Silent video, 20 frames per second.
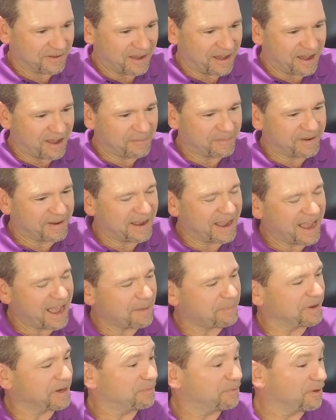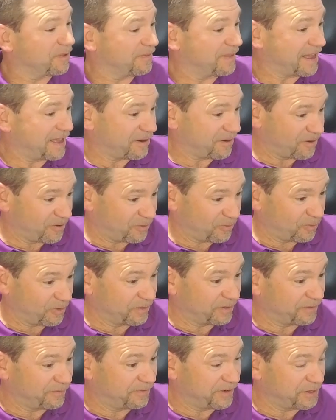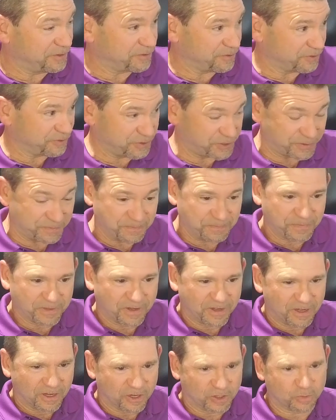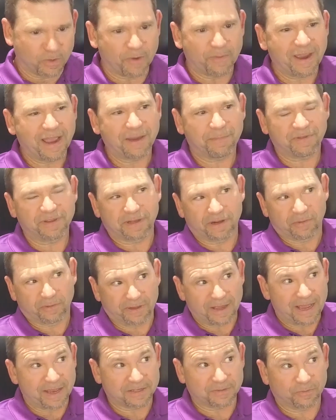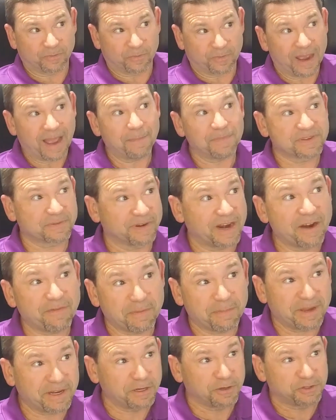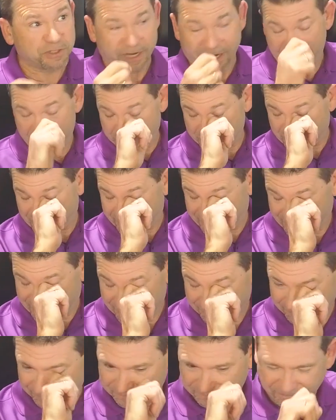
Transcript: I'll be happy to put that on one of the features, because what happens with every menu change, I get,